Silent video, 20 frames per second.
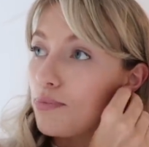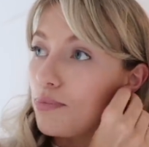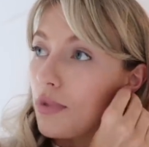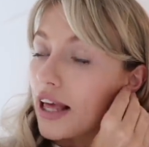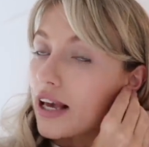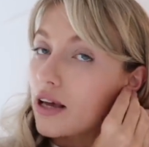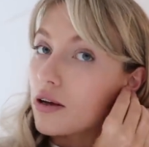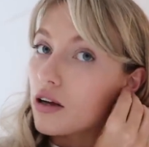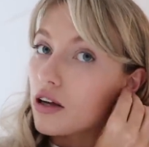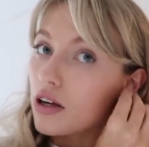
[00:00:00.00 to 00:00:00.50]

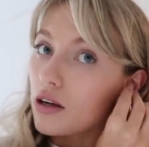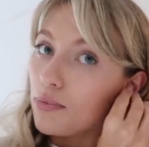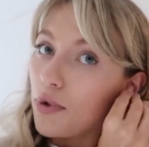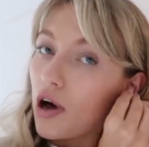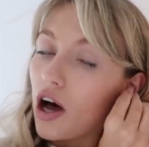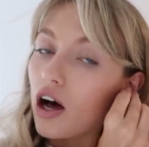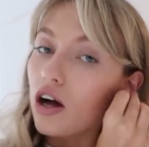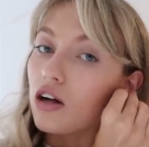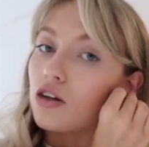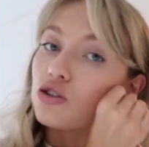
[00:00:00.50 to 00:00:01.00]
like
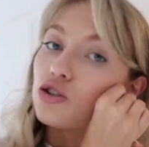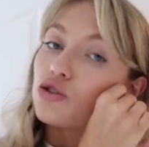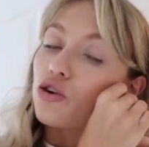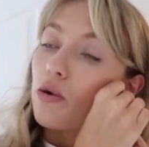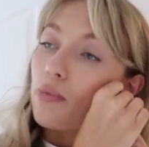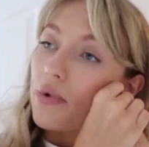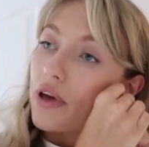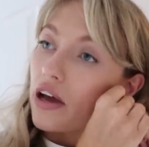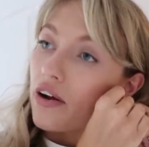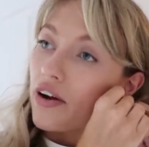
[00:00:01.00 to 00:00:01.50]
pearl
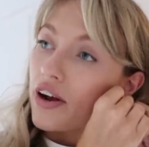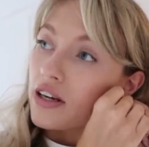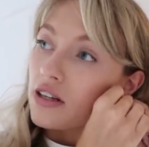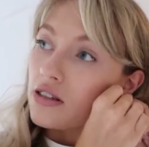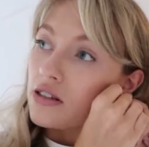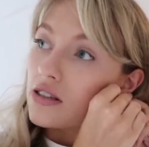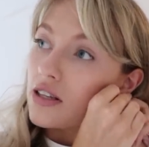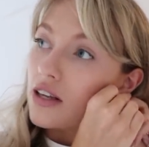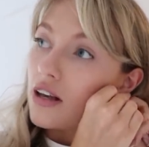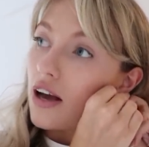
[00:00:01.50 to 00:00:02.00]
drop
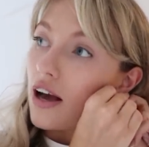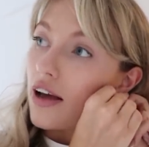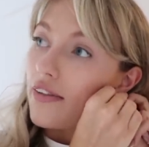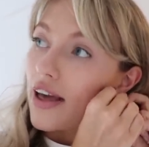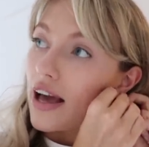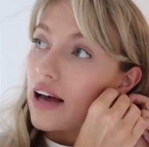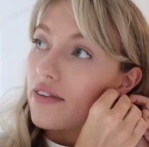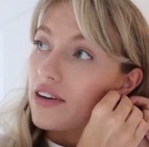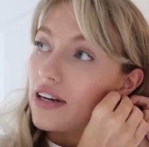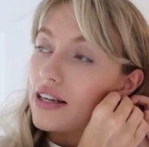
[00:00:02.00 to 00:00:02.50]
earrings and
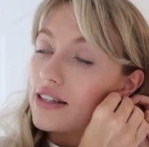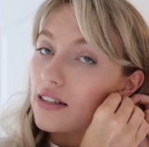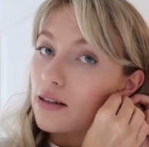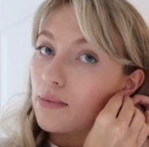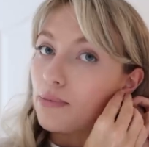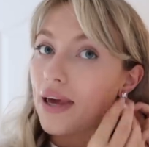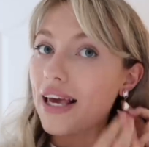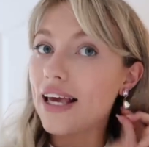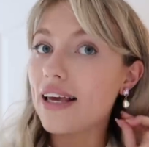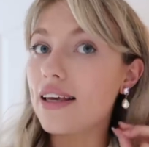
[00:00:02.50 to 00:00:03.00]
they have a little
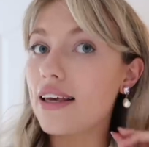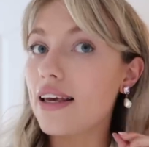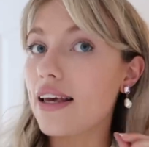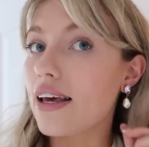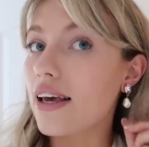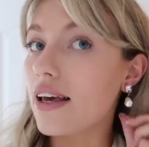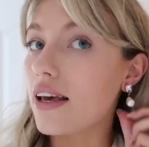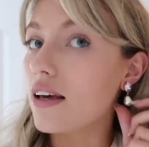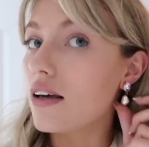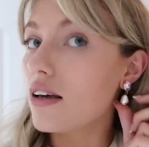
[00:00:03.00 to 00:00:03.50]

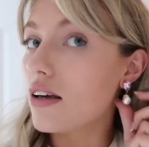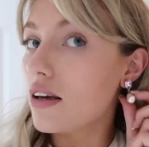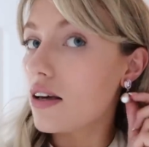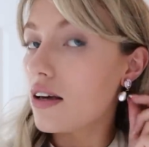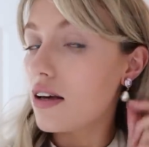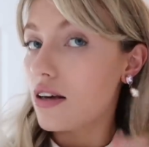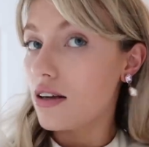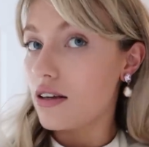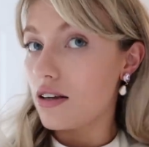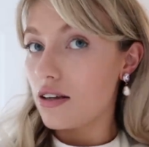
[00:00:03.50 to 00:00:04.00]
pinky,
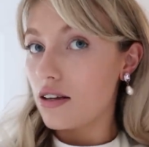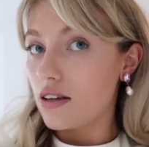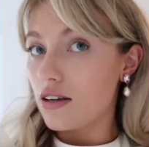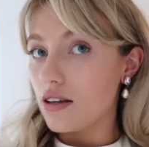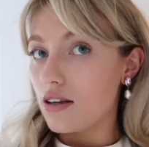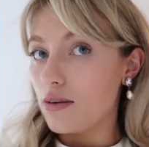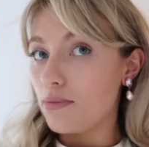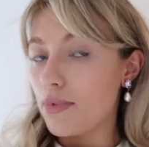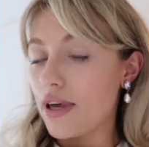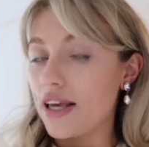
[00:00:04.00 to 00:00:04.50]

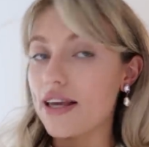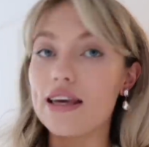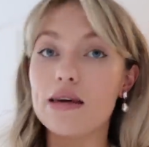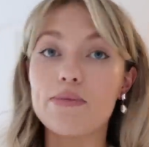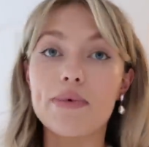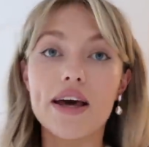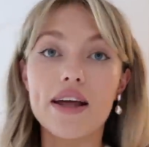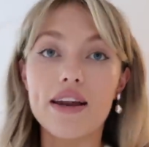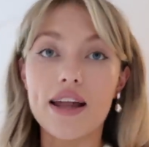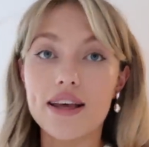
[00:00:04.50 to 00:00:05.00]
pinky
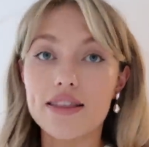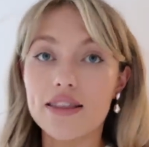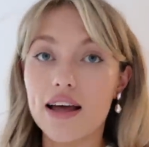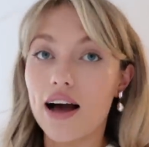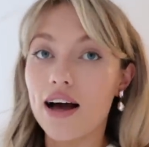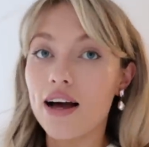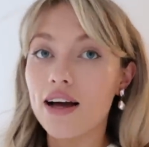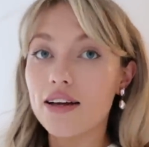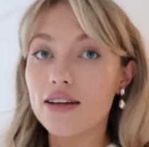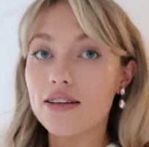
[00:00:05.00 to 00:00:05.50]
bit like
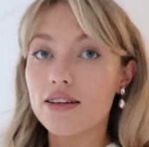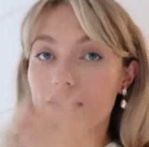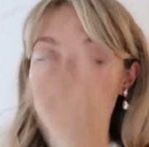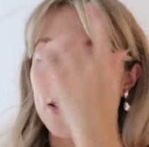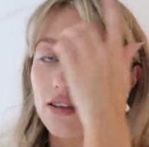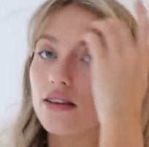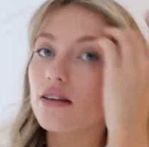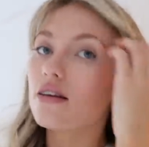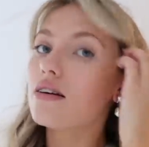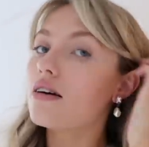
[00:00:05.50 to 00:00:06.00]
that.
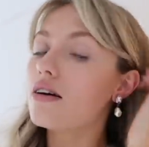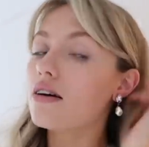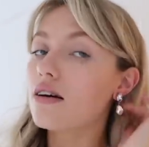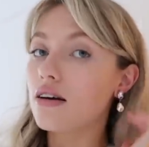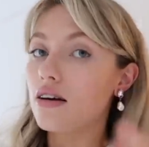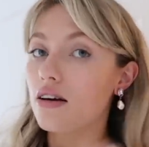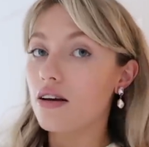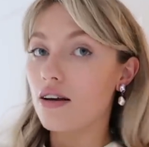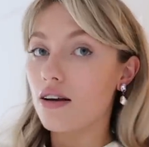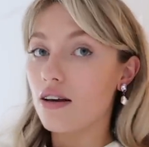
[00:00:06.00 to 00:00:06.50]

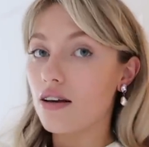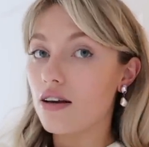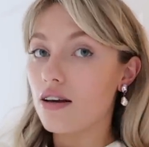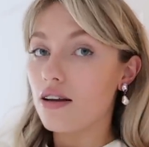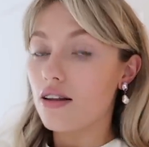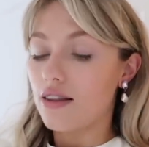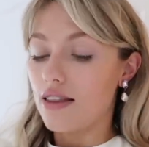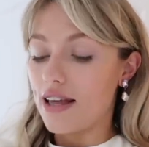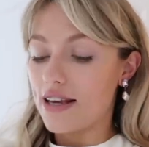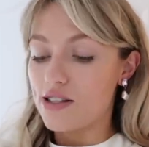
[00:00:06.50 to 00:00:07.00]

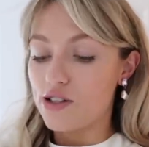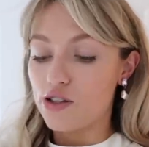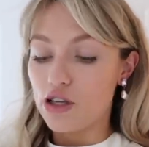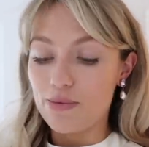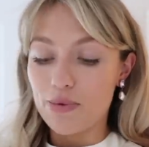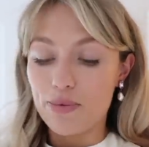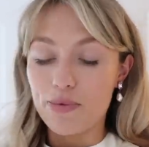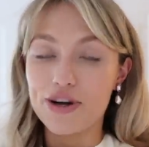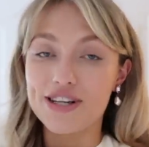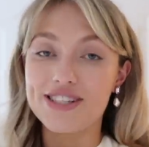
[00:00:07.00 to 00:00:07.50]
They're
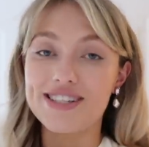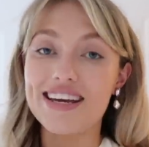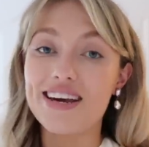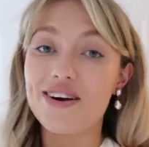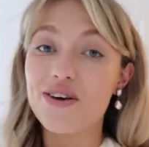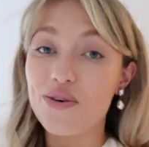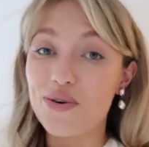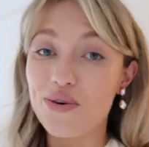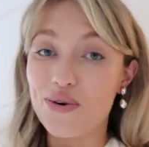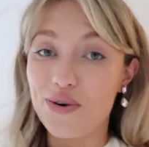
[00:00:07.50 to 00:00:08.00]
super
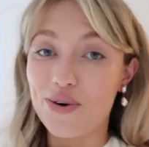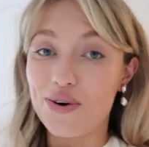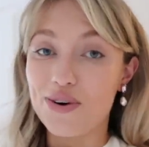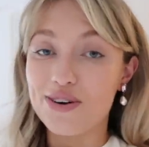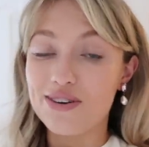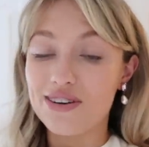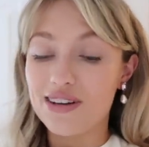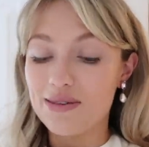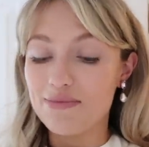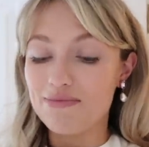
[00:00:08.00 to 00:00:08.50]
pretty.
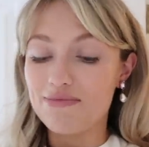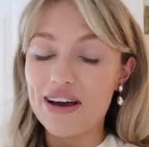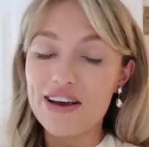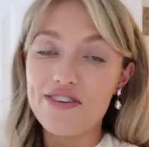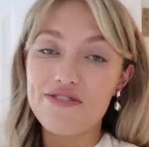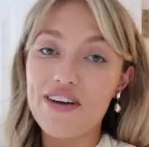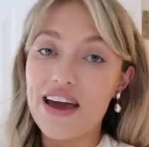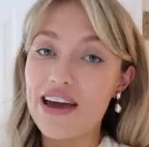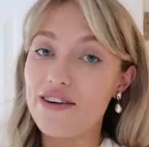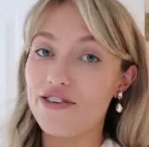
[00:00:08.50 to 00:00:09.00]
Or my
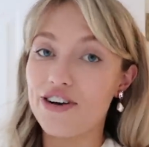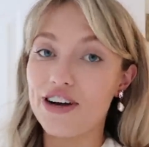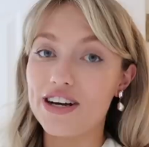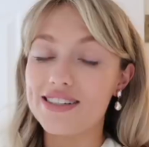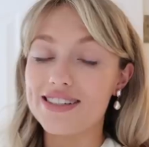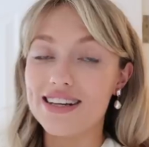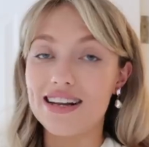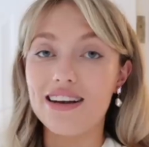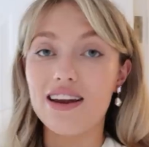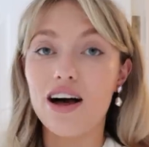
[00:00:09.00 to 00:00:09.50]

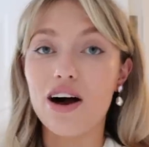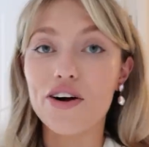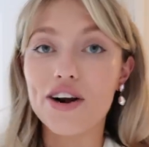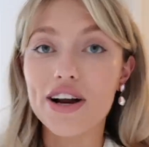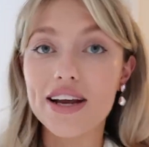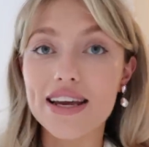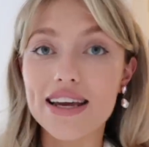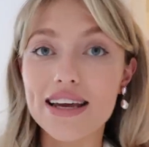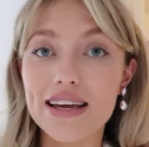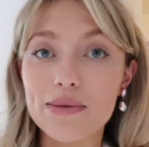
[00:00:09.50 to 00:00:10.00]
favorite, Lara
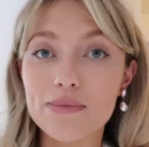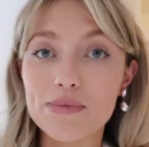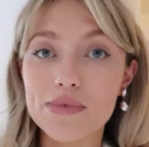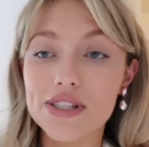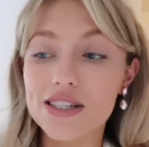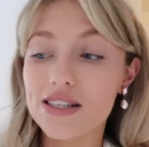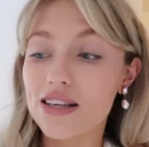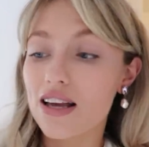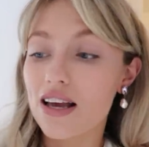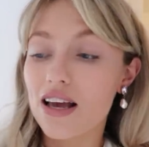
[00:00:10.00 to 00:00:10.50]

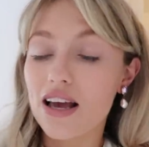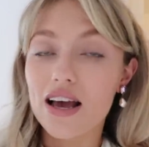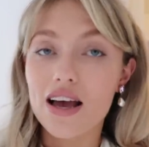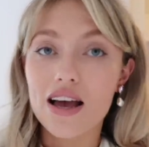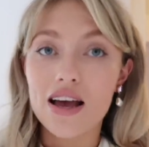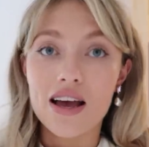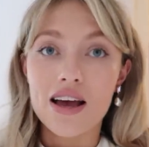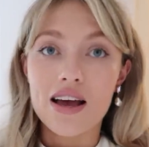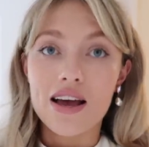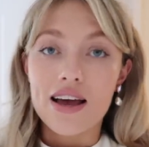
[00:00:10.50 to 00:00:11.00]
Heems
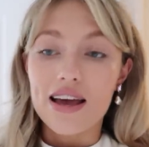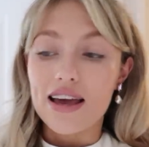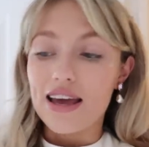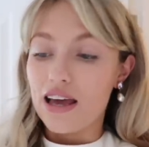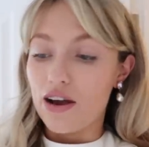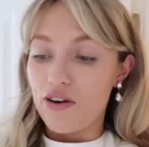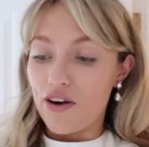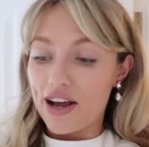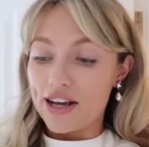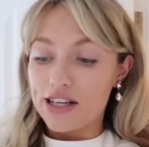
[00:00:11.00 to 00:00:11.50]

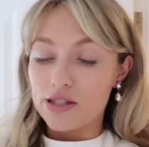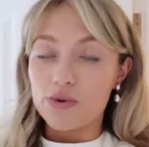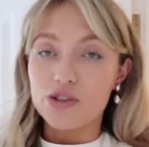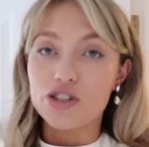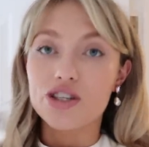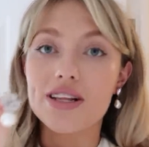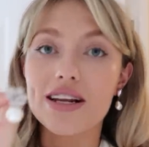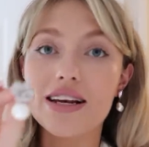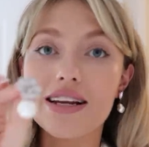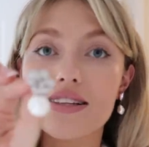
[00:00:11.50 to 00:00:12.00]
earrings,
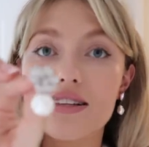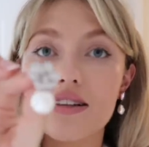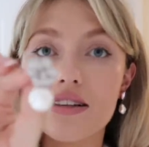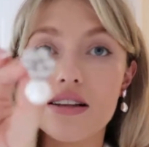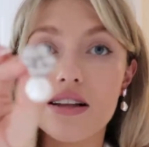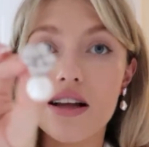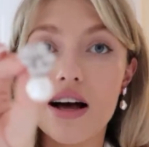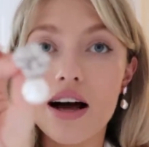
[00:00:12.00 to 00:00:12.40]
which are the little,